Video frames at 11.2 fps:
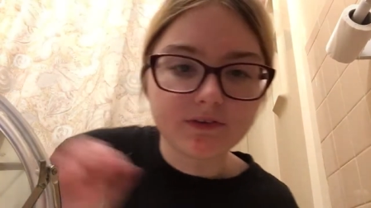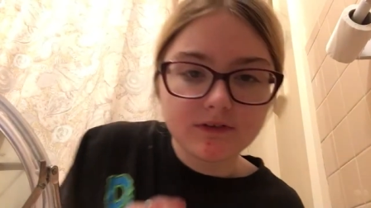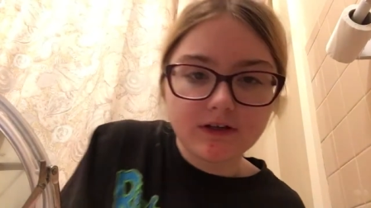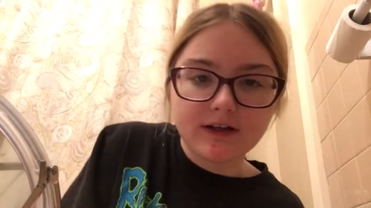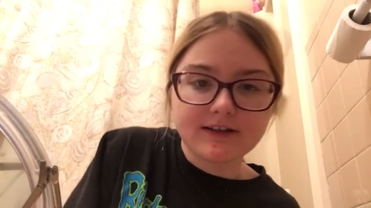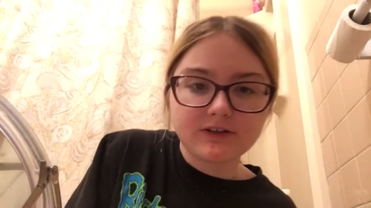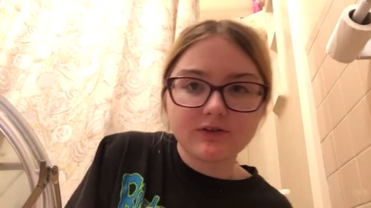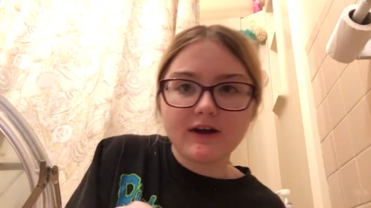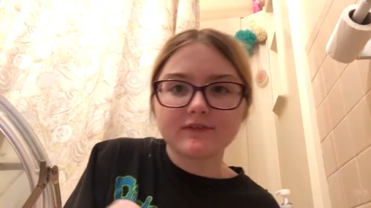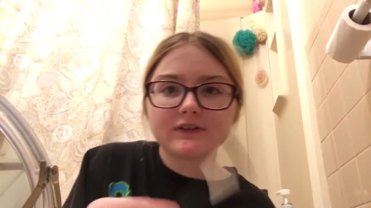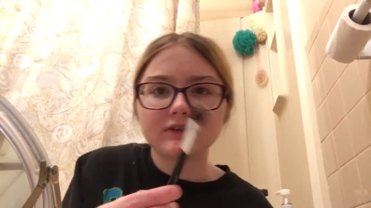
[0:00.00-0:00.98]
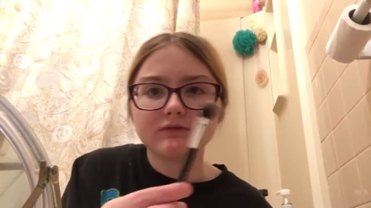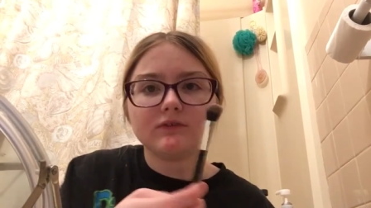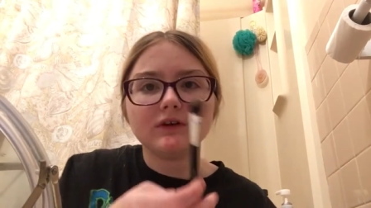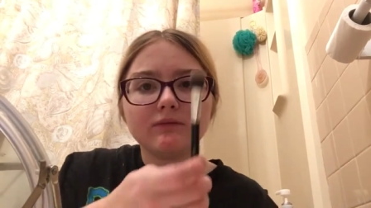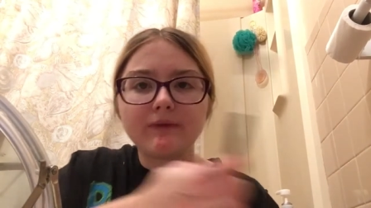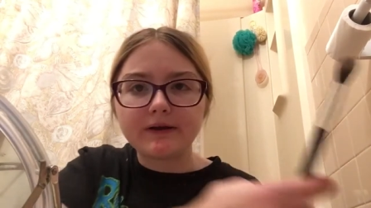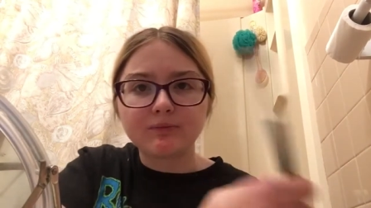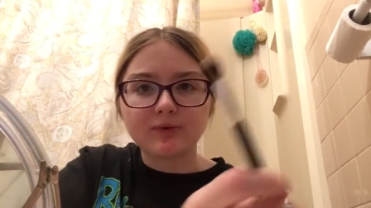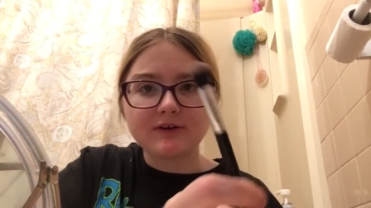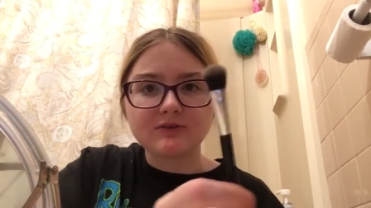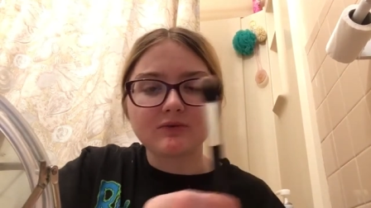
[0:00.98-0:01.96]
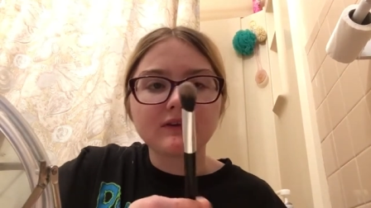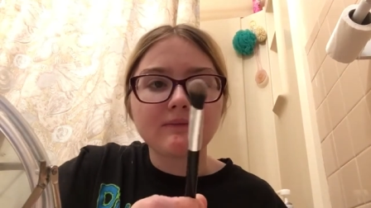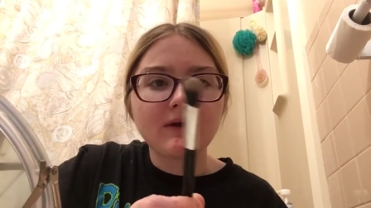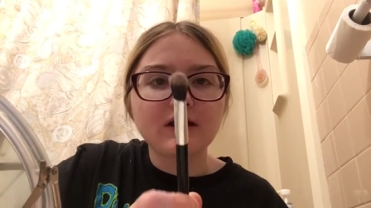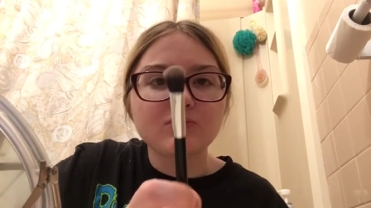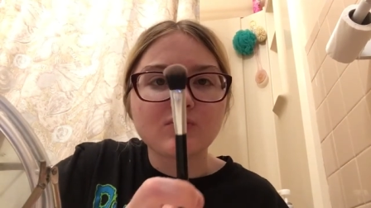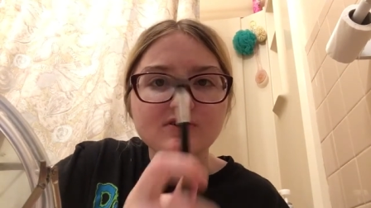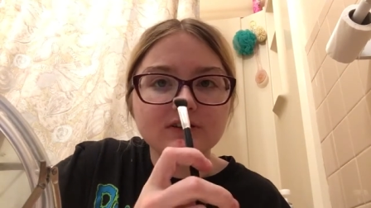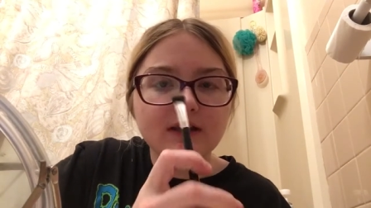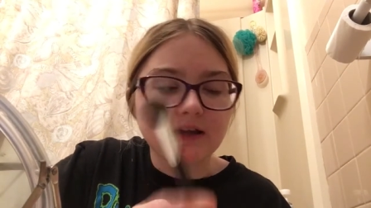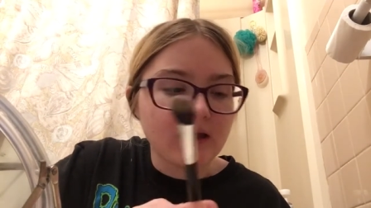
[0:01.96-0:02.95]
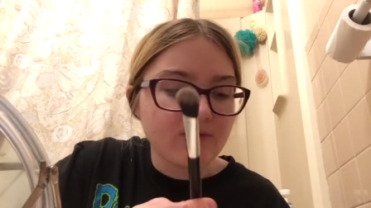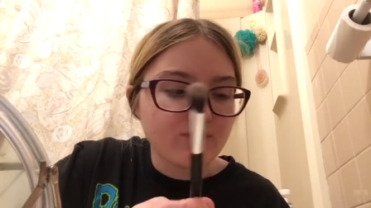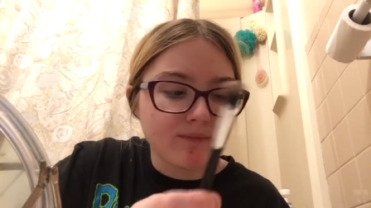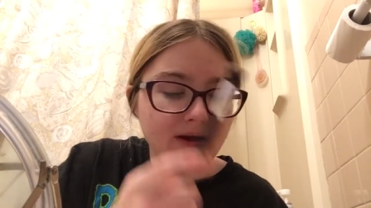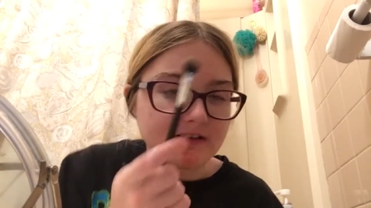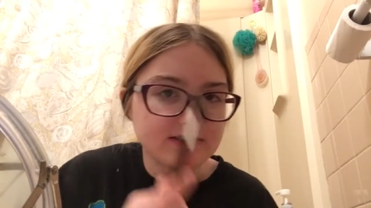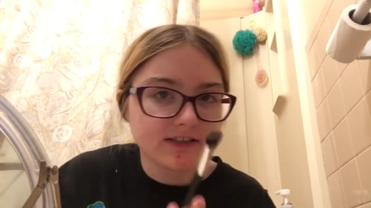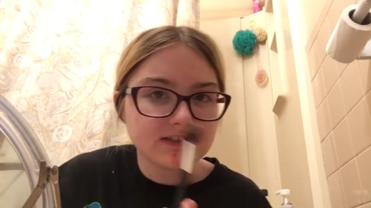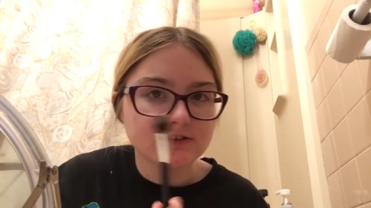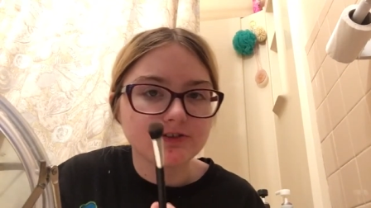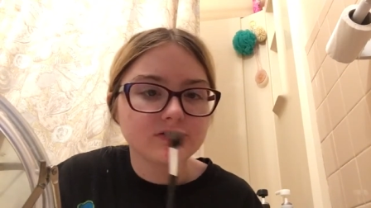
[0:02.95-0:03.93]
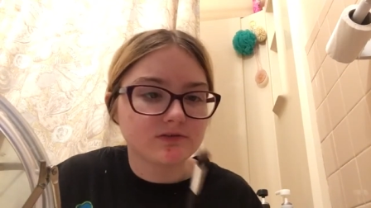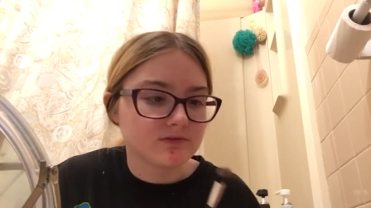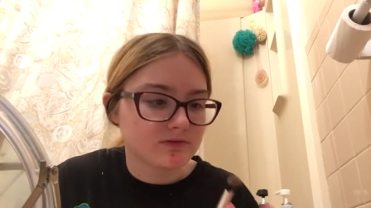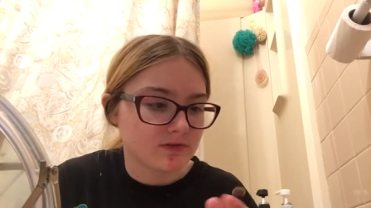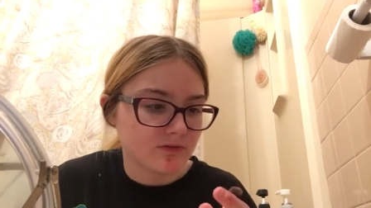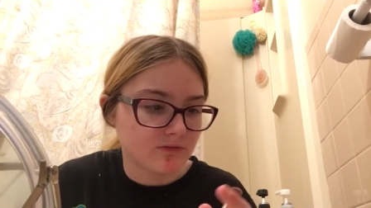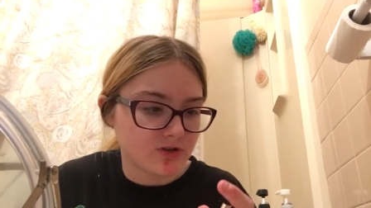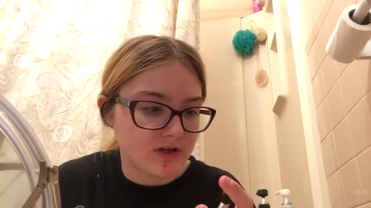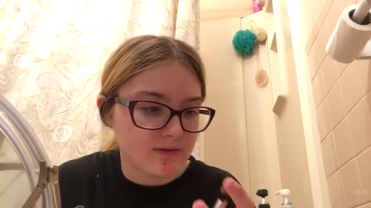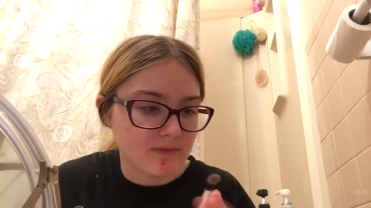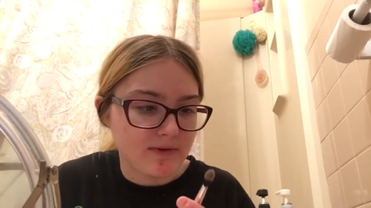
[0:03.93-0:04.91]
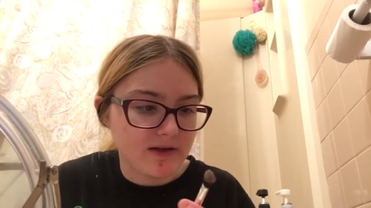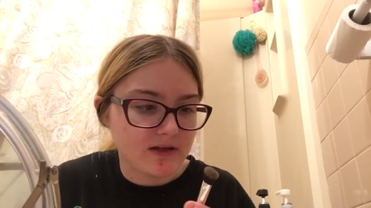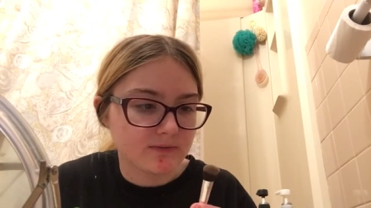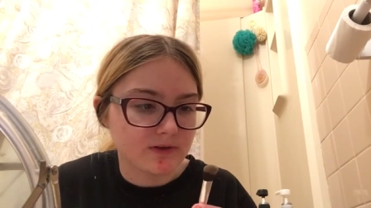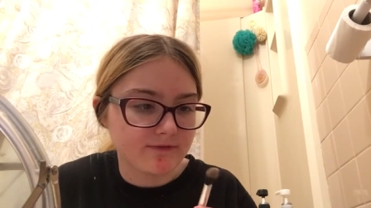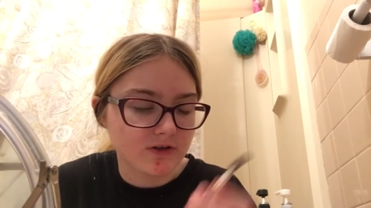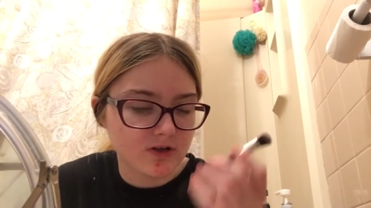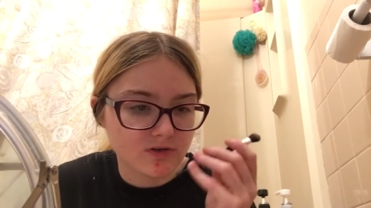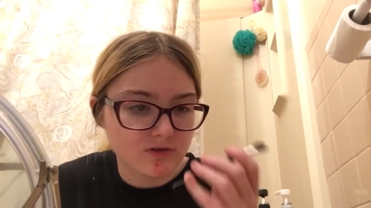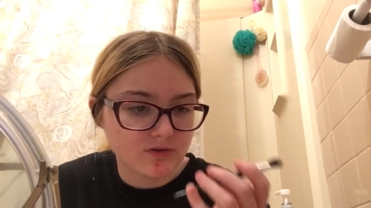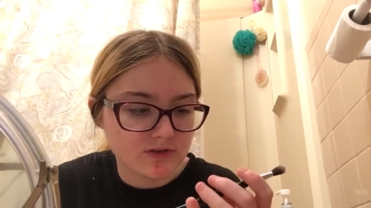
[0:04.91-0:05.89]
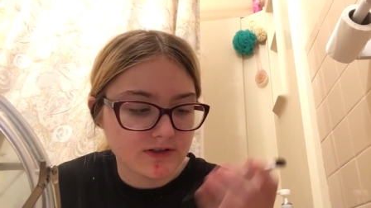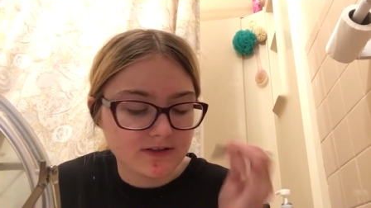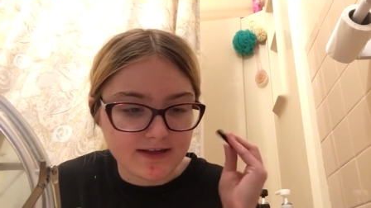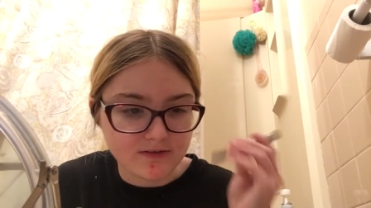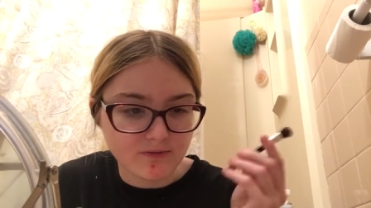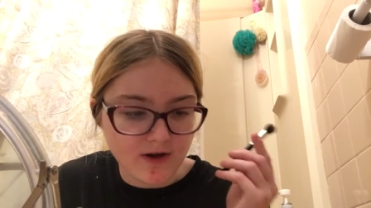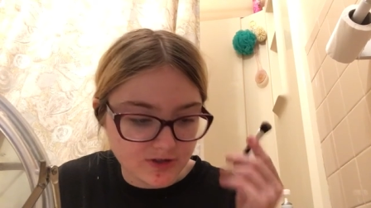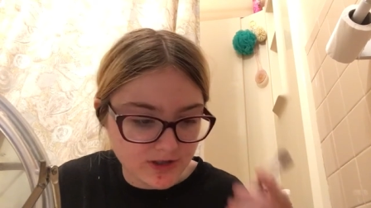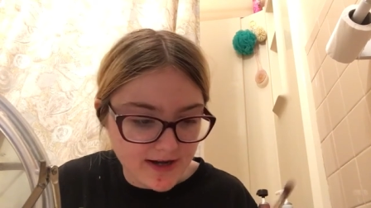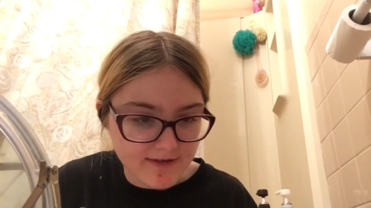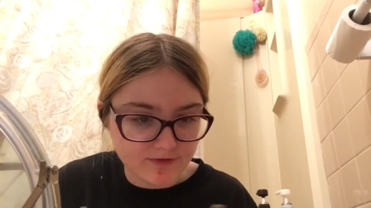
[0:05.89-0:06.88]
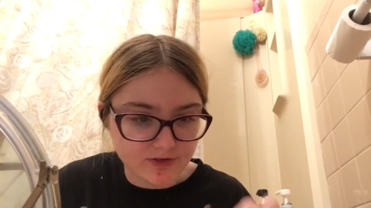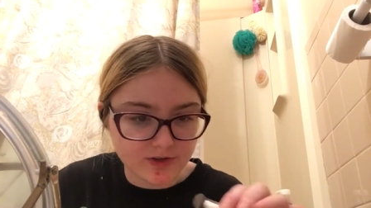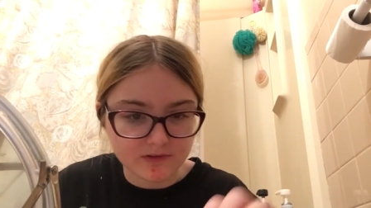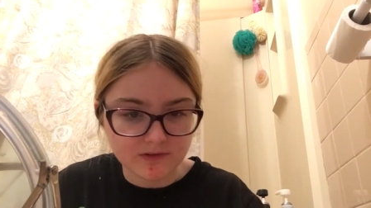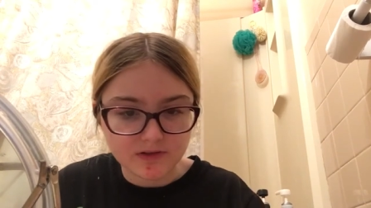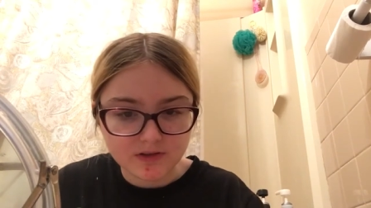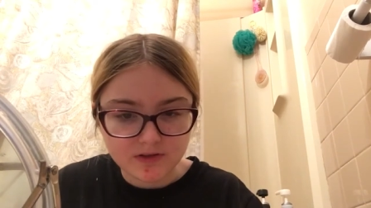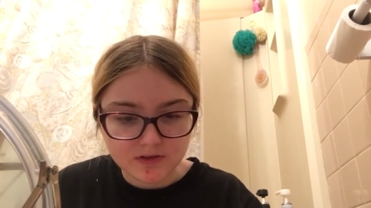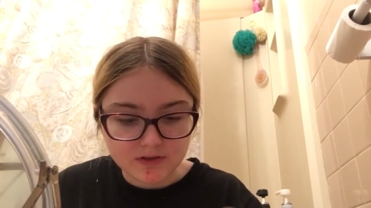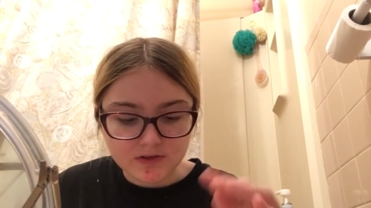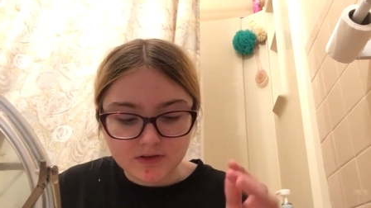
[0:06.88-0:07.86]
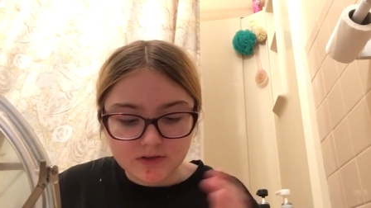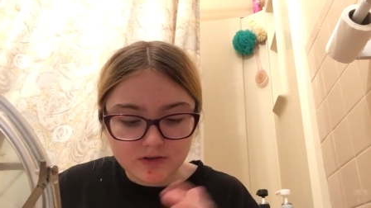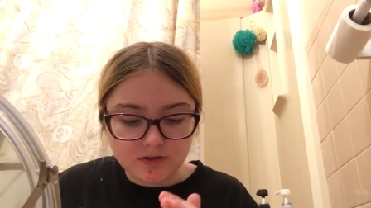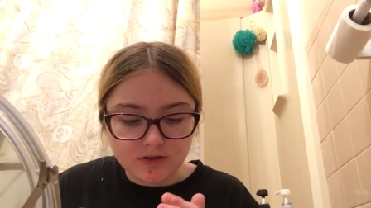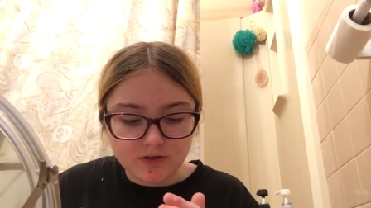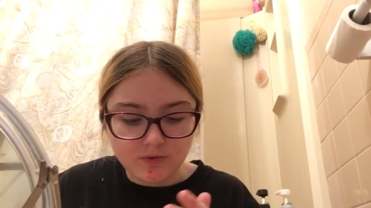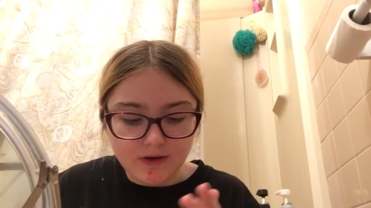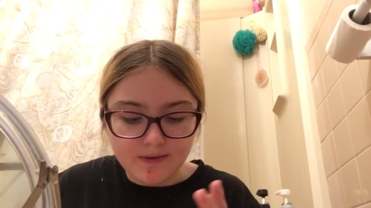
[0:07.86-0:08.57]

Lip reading: And I do have this makeup brush, one of the makeup brushes that came from my sister when she gave me makeup, so if you could use this, I can wash it after, you know.